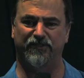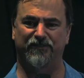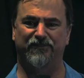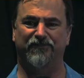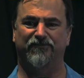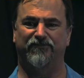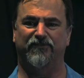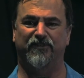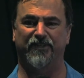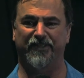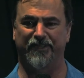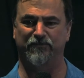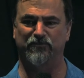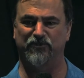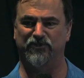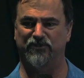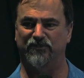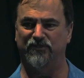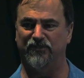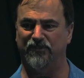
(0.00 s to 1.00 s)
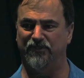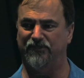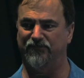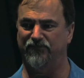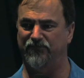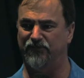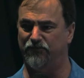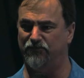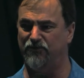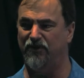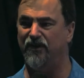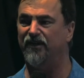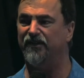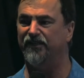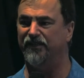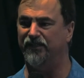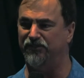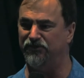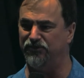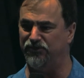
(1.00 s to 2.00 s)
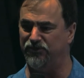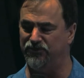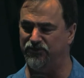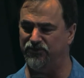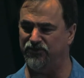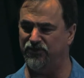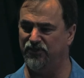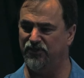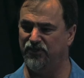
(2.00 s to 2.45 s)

in the flames of the rocket engines.